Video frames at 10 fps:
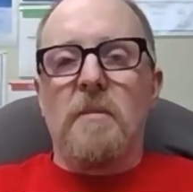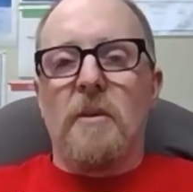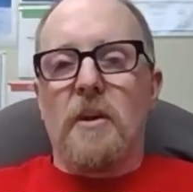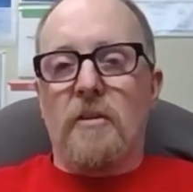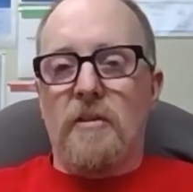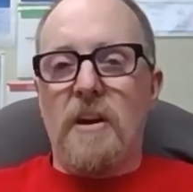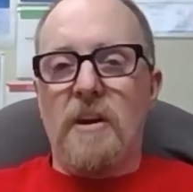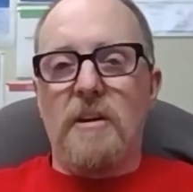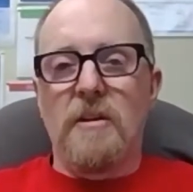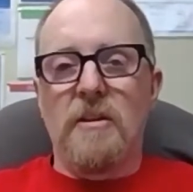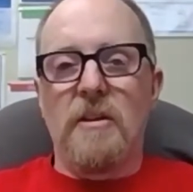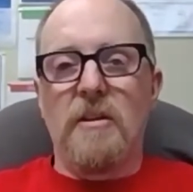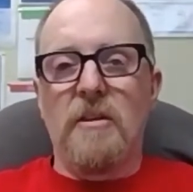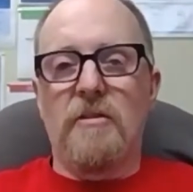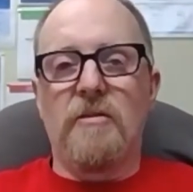like you say,
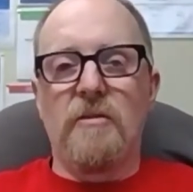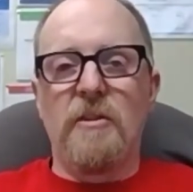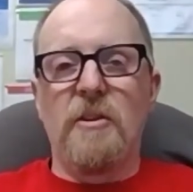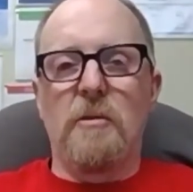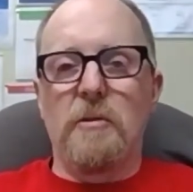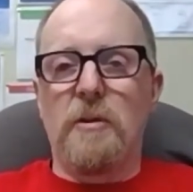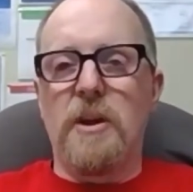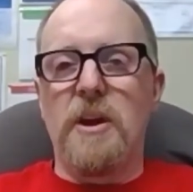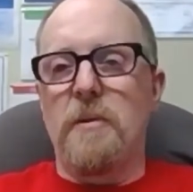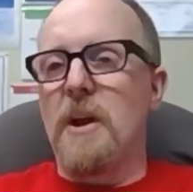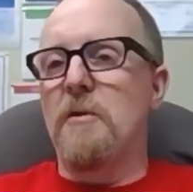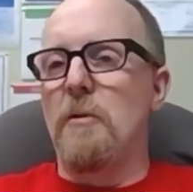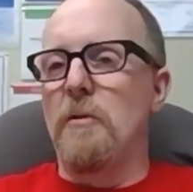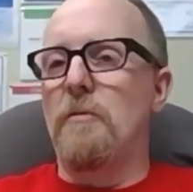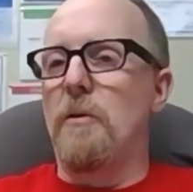is you know you keeping that
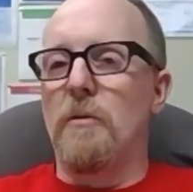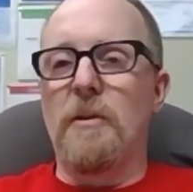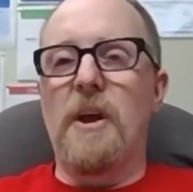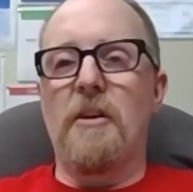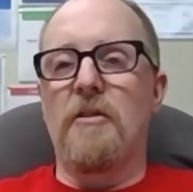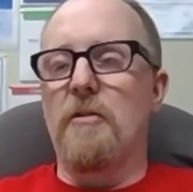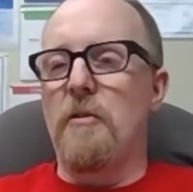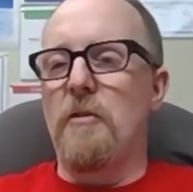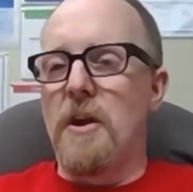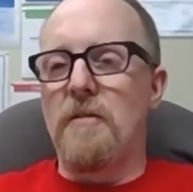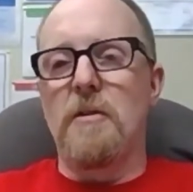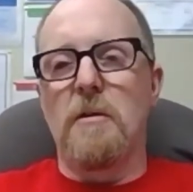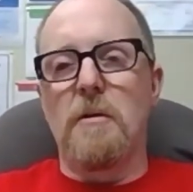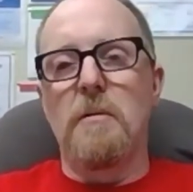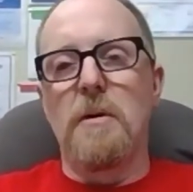golden rule of X because you never know